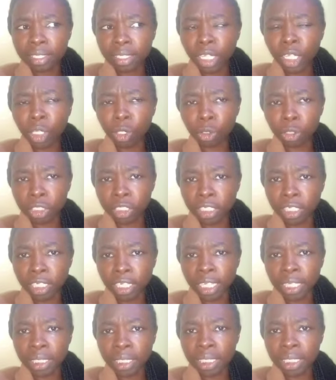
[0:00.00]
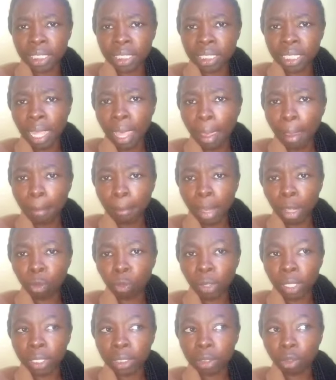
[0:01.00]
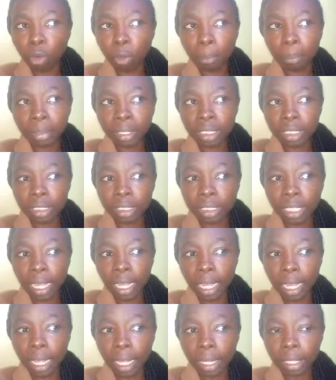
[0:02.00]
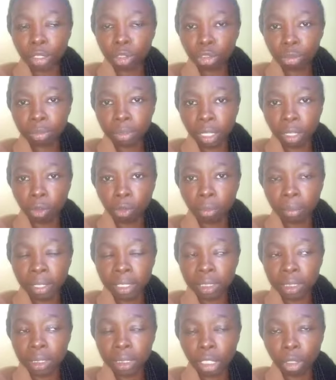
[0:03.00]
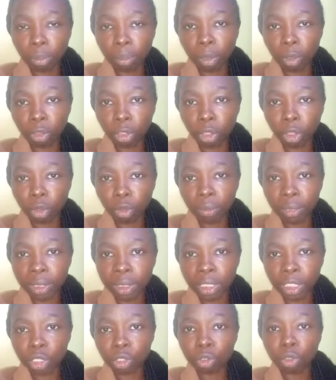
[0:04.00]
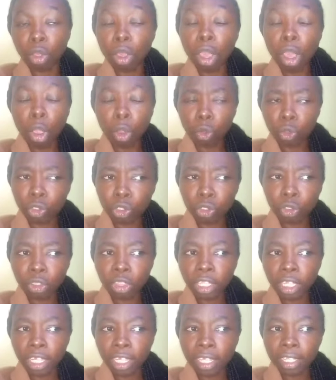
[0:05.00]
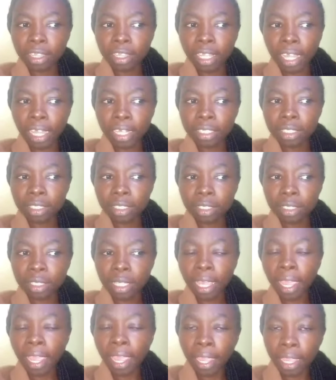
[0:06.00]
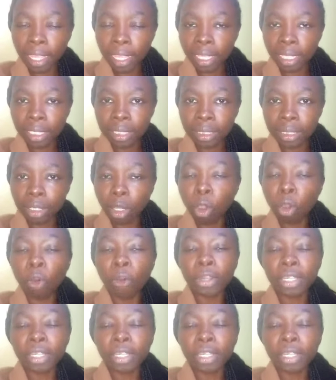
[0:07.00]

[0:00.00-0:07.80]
he or she is, Marwa's competitor? drop your comments down below in the comment section. Who do you think that he is or